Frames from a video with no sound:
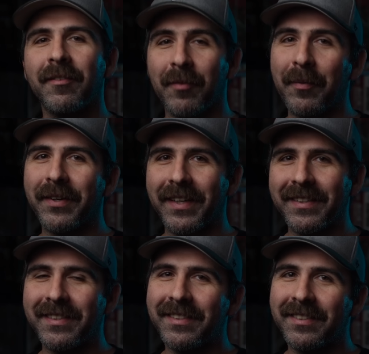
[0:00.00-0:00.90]
Remember,
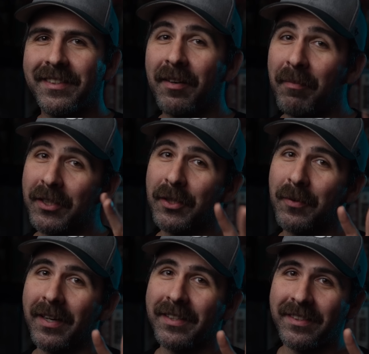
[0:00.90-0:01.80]
kids, measure
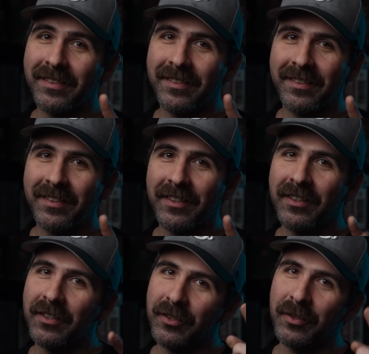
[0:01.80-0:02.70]
twice,
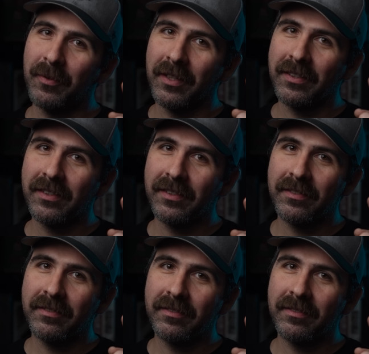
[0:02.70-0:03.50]
shoot once.